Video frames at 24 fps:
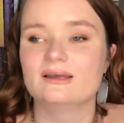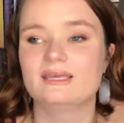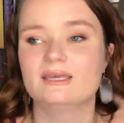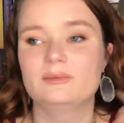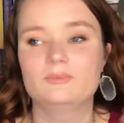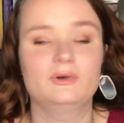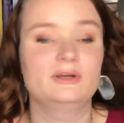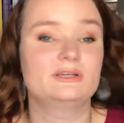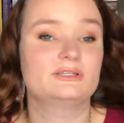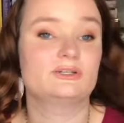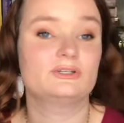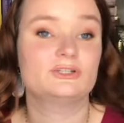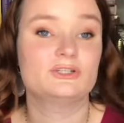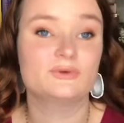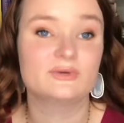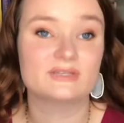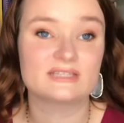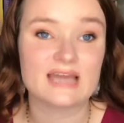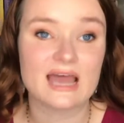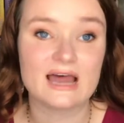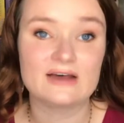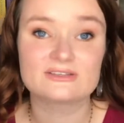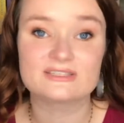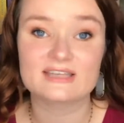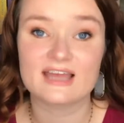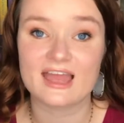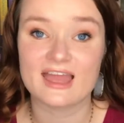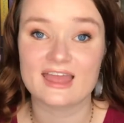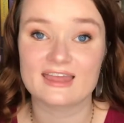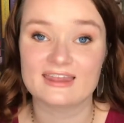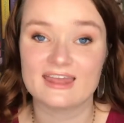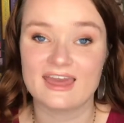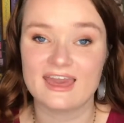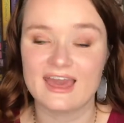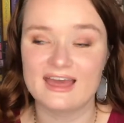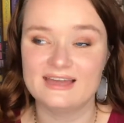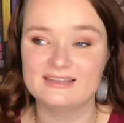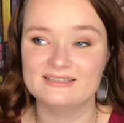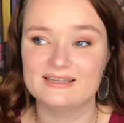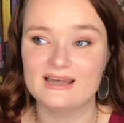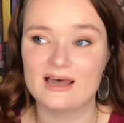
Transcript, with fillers: he brings her to his house and they end